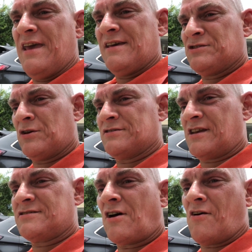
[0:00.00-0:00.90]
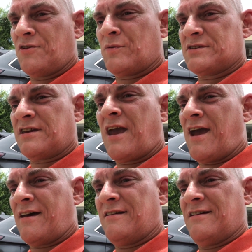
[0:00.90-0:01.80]
As soon as I saw there was a
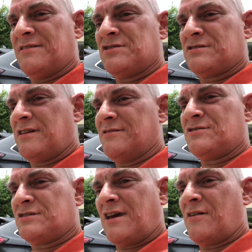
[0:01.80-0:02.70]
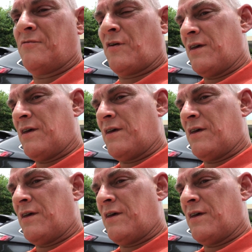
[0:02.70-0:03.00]
cat, and instead of